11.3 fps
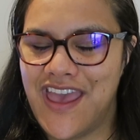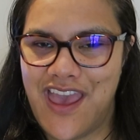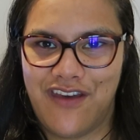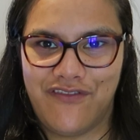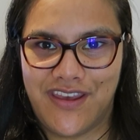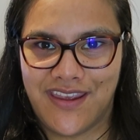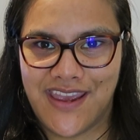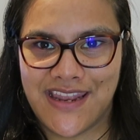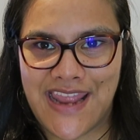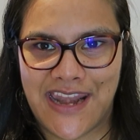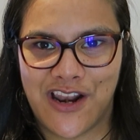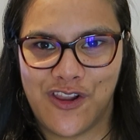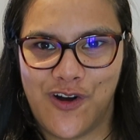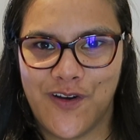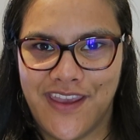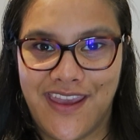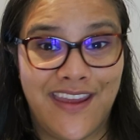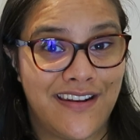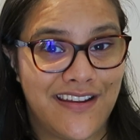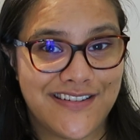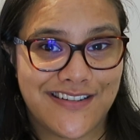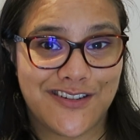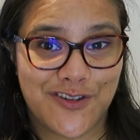having an analog and a
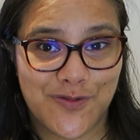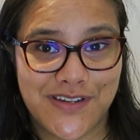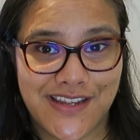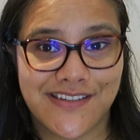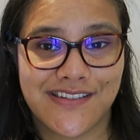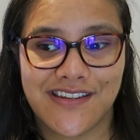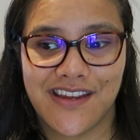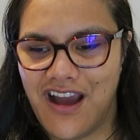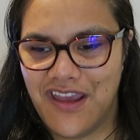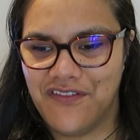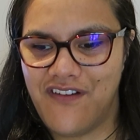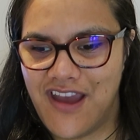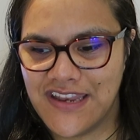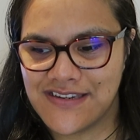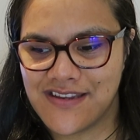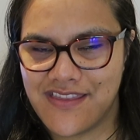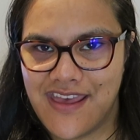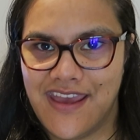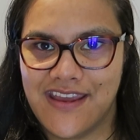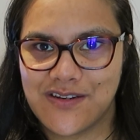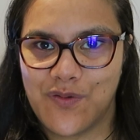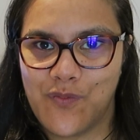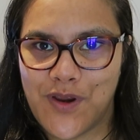digital desk. I find
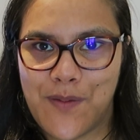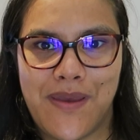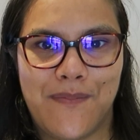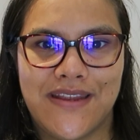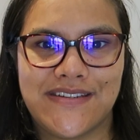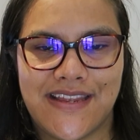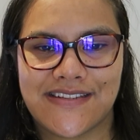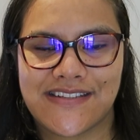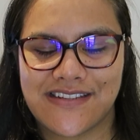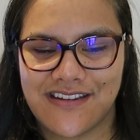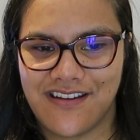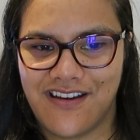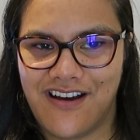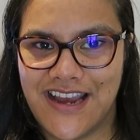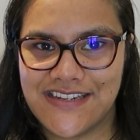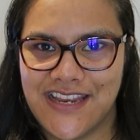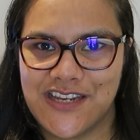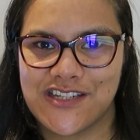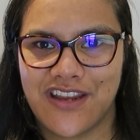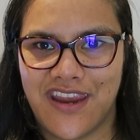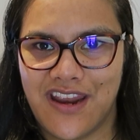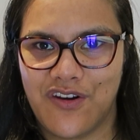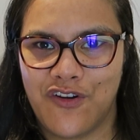that when I'm at my desk, I tend to
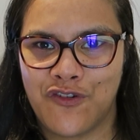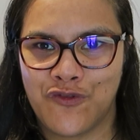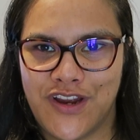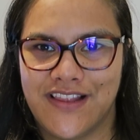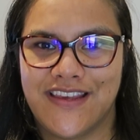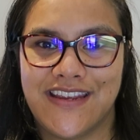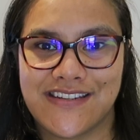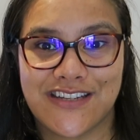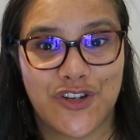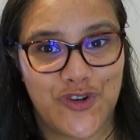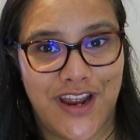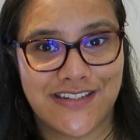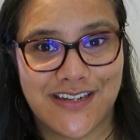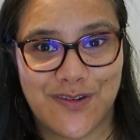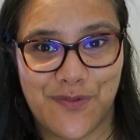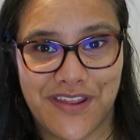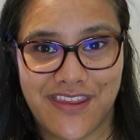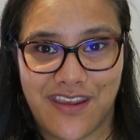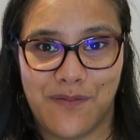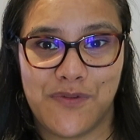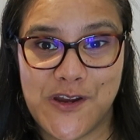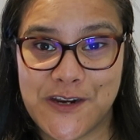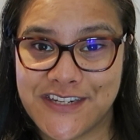get really distracted with the
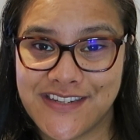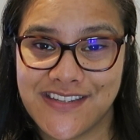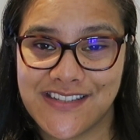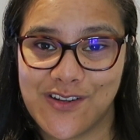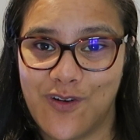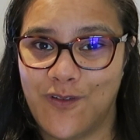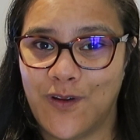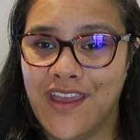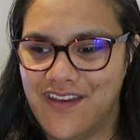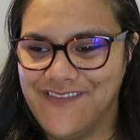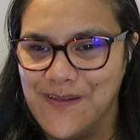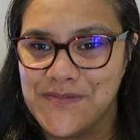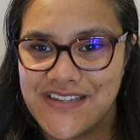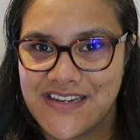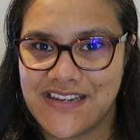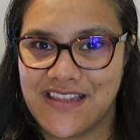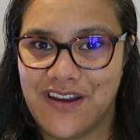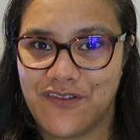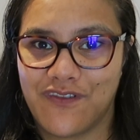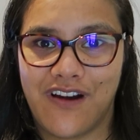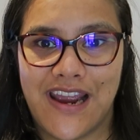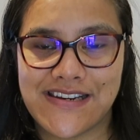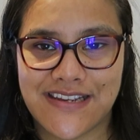computer. So if I'm sitting there
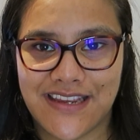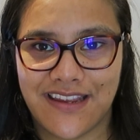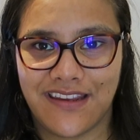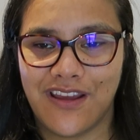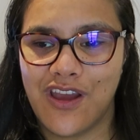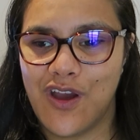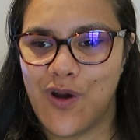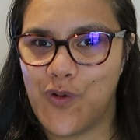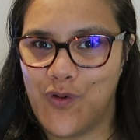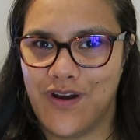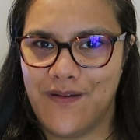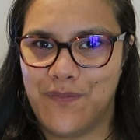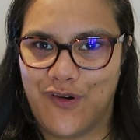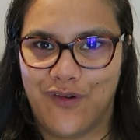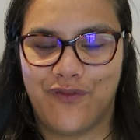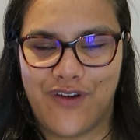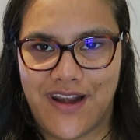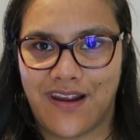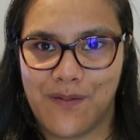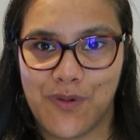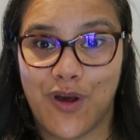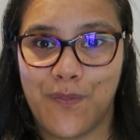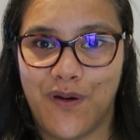writing or proofreading a
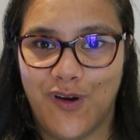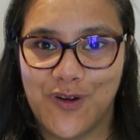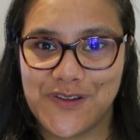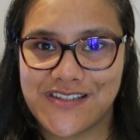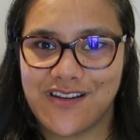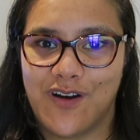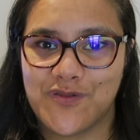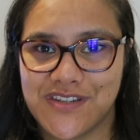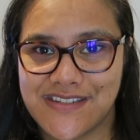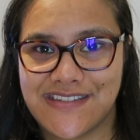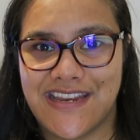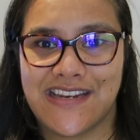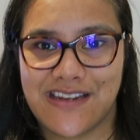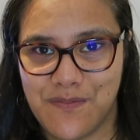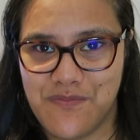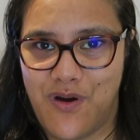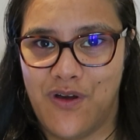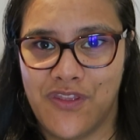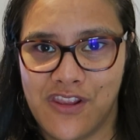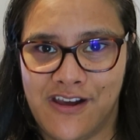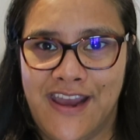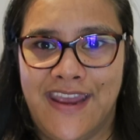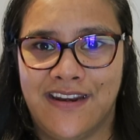blog post, I'll just end up
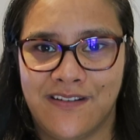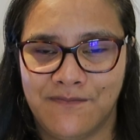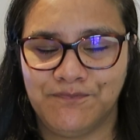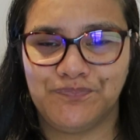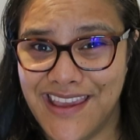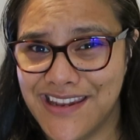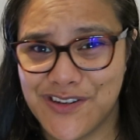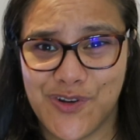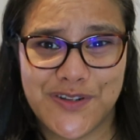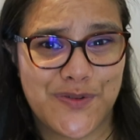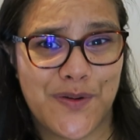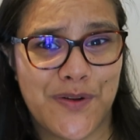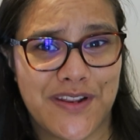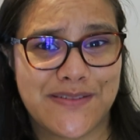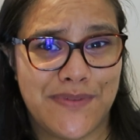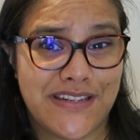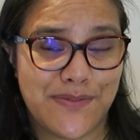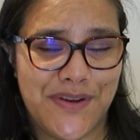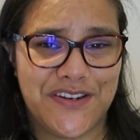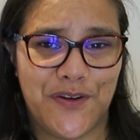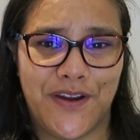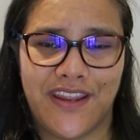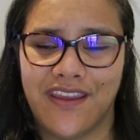online and not doing what I was meant to be
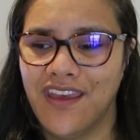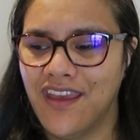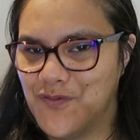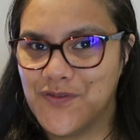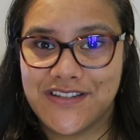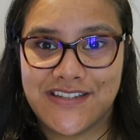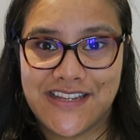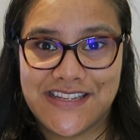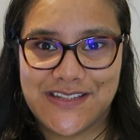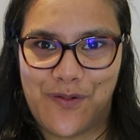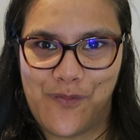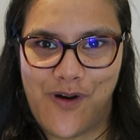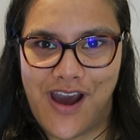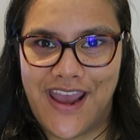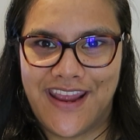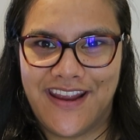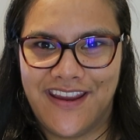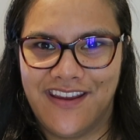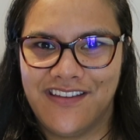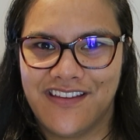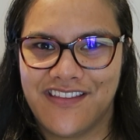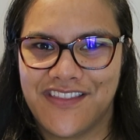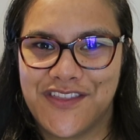doing, which is why
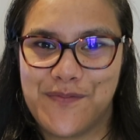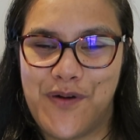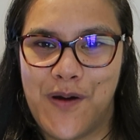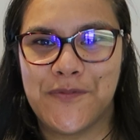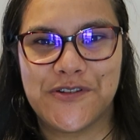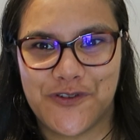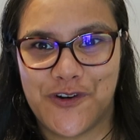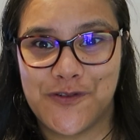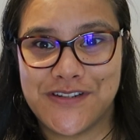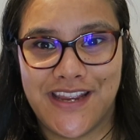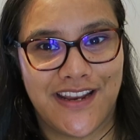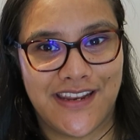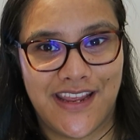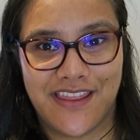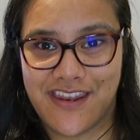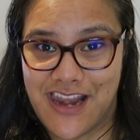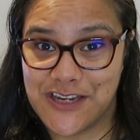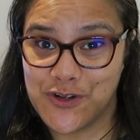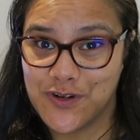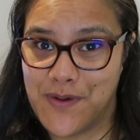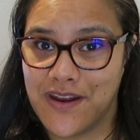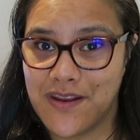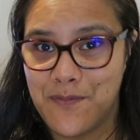the Pomodoro technique that I talked
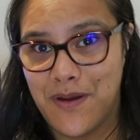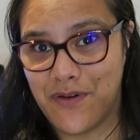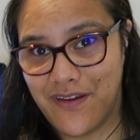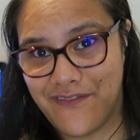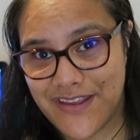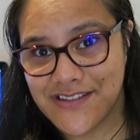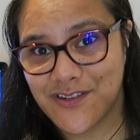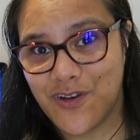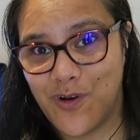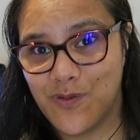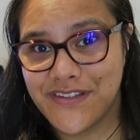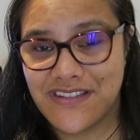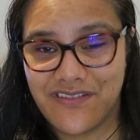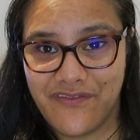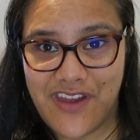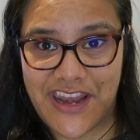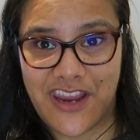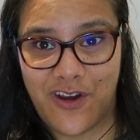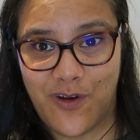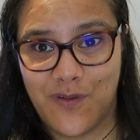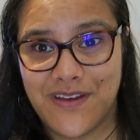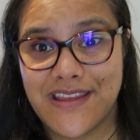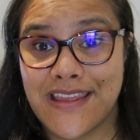about in my previous goals
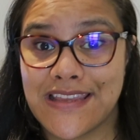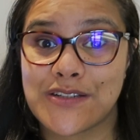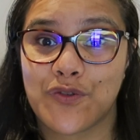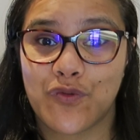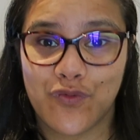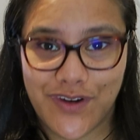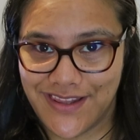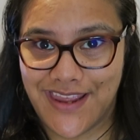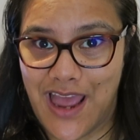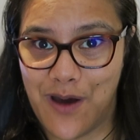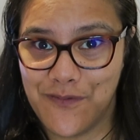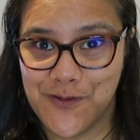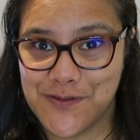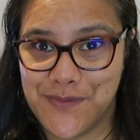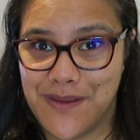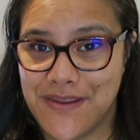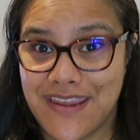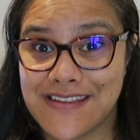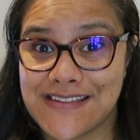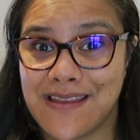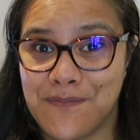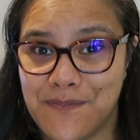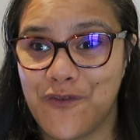video is really helpful to me because
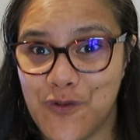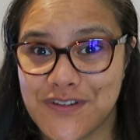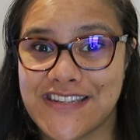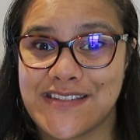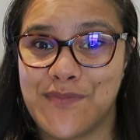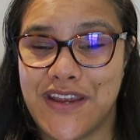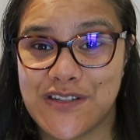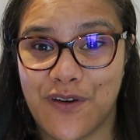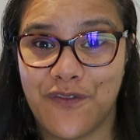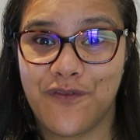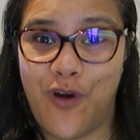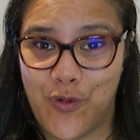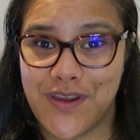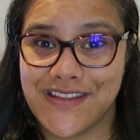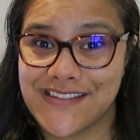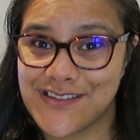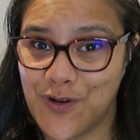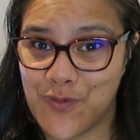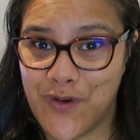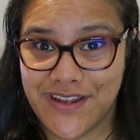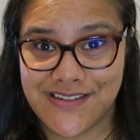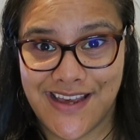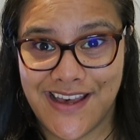it forces me to focus on
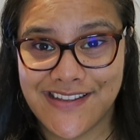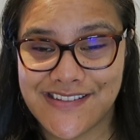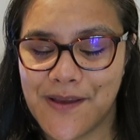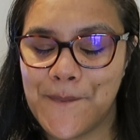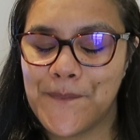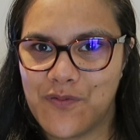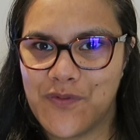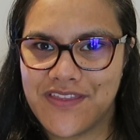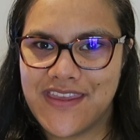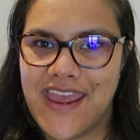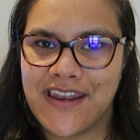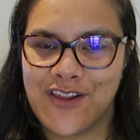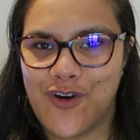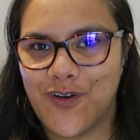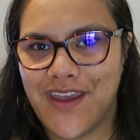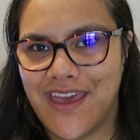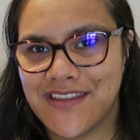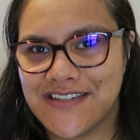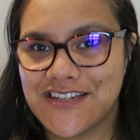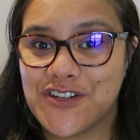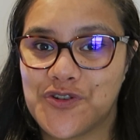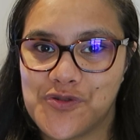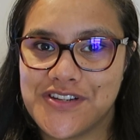one task. With the analog and the
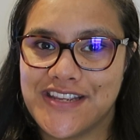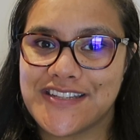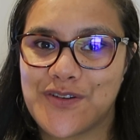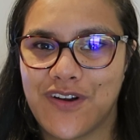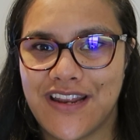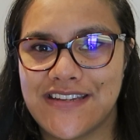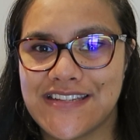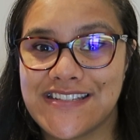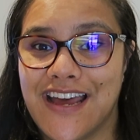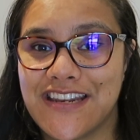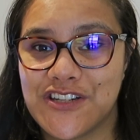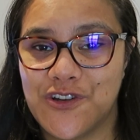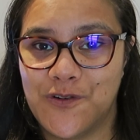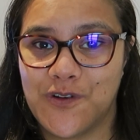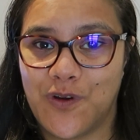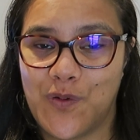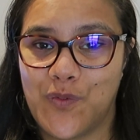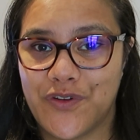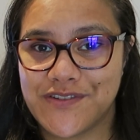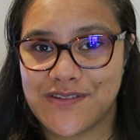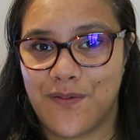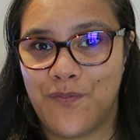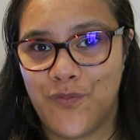digital desk, what I decided to do
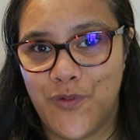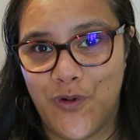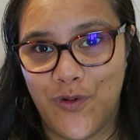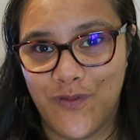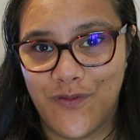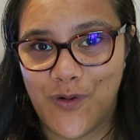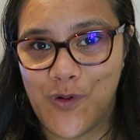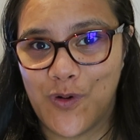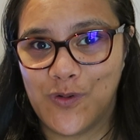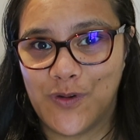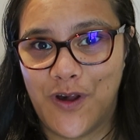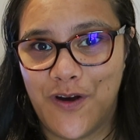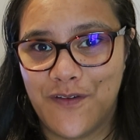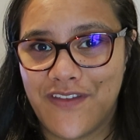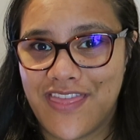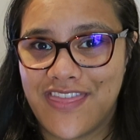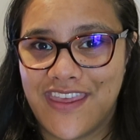was move all of